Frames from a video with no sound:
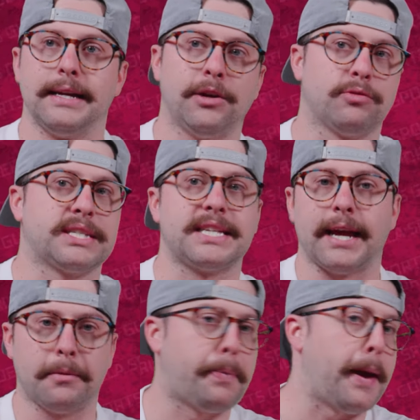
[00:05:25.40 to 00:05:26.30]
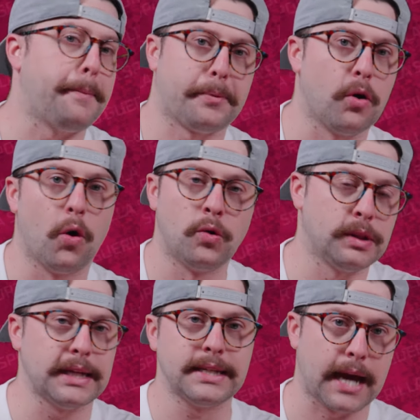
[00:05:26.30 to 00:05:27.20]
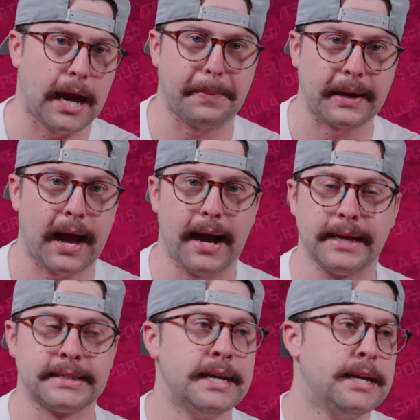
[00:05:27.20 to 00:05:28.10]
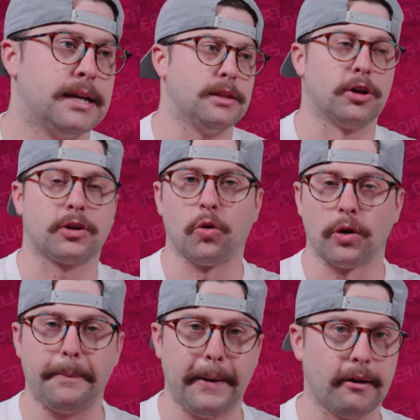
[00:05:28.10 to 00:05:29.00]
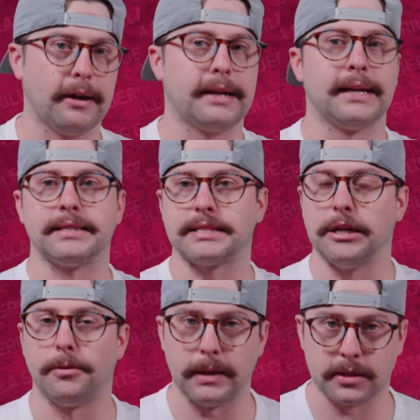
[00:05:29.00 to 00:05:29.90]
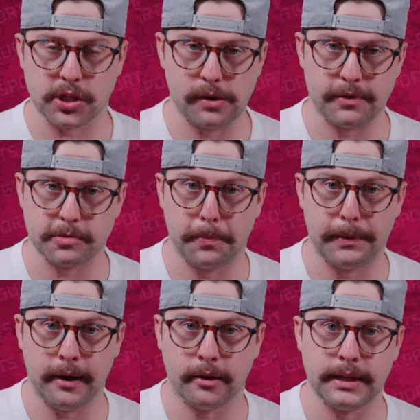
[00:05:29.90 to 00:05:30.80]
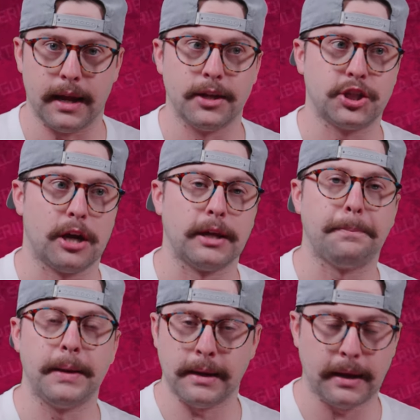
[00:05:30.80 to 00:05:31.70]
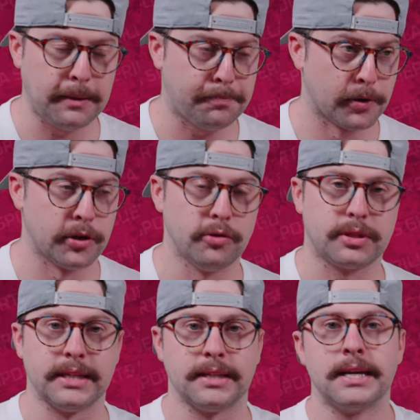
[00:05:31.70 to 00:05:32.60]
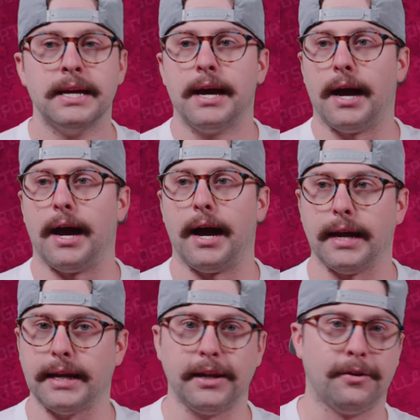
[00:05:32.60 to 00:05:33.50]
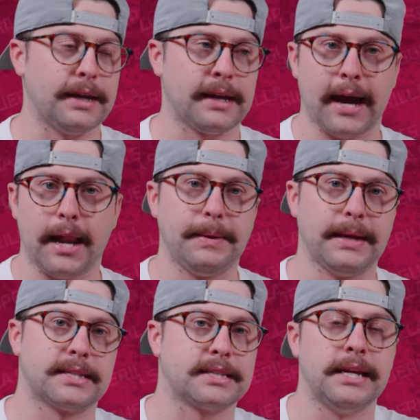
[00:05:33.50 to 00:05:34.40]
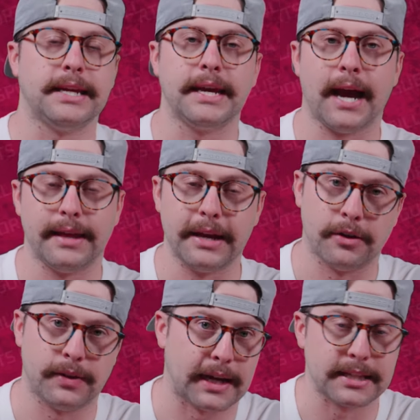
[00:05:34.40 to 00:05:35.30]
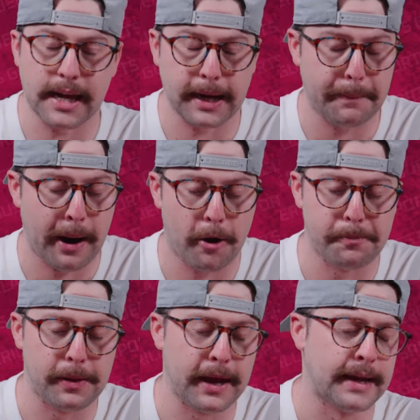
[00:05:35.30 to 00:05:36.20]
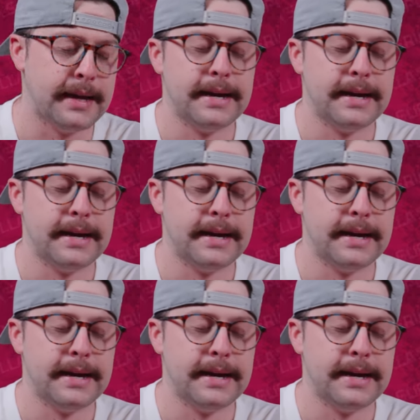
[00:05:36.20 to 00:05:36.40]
you know, sandpaper only type of guys. Look, Corey Perry can still be a serviceable player in the NHL. He produces, you know, he can kind of be a sneaky guy there on like a second power play